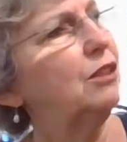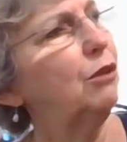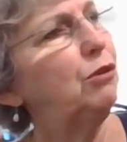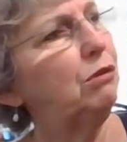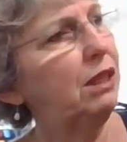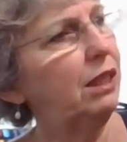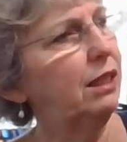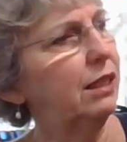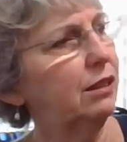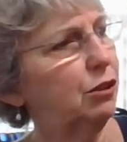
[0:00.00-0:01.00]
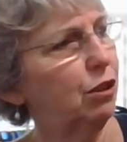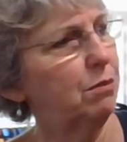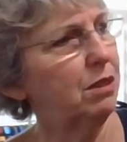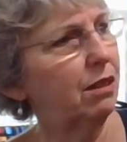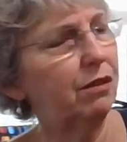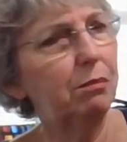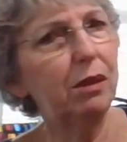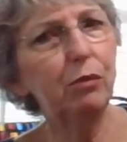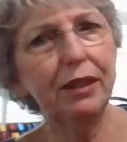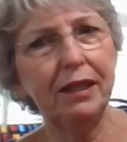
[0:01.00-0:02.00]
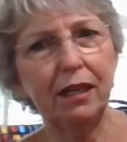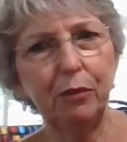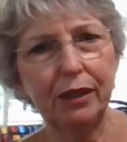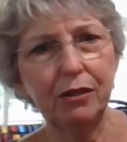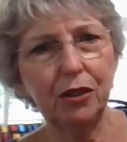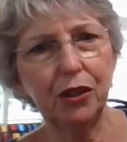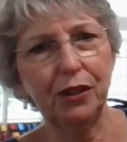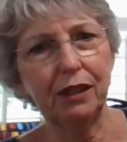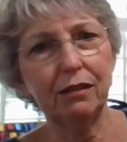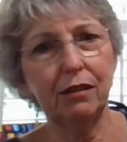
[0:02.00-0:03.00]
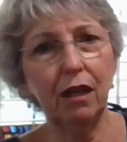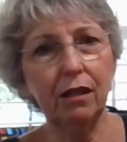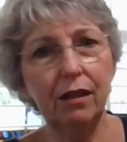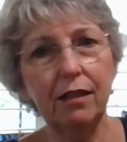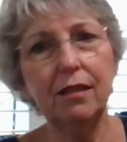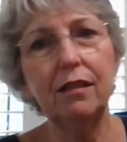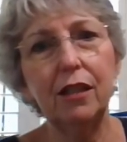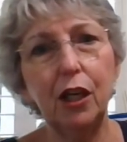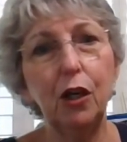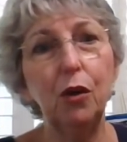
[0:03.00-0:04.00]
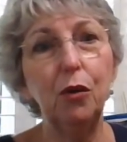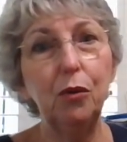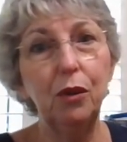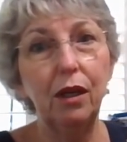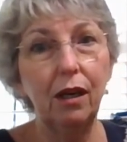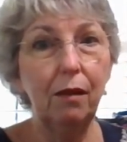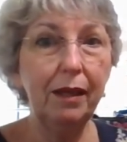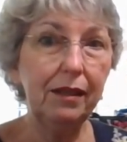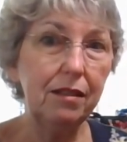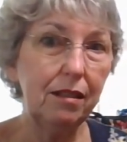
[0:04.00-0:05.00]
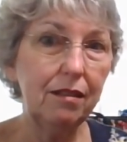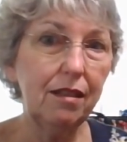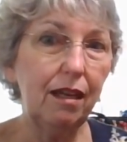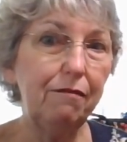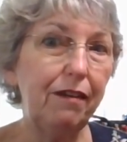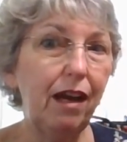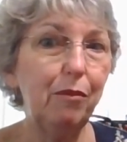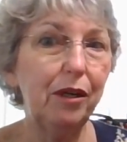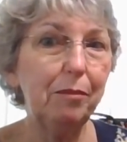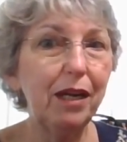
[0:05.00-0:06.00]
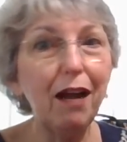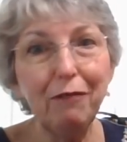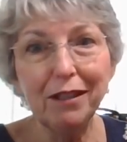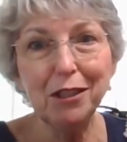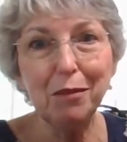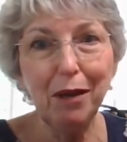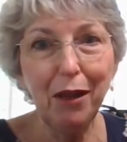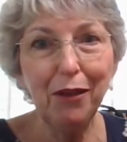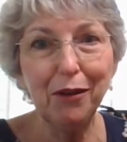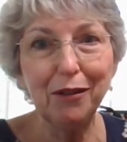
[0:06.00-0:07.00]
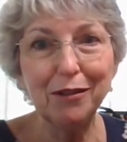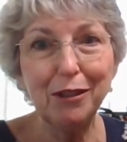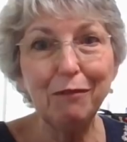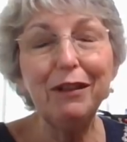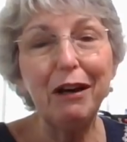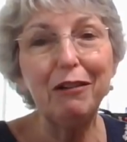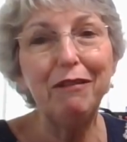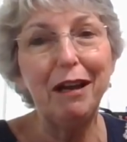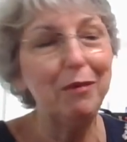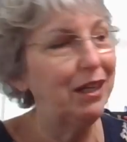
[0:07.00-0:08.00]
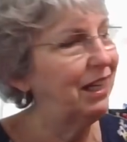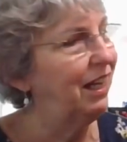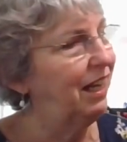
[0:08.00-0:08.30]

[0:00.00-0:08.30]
unique in terms of the memory that it brings to her. Now, Donna doesn't know about this inside fabric, but I found some other sunflower fabric,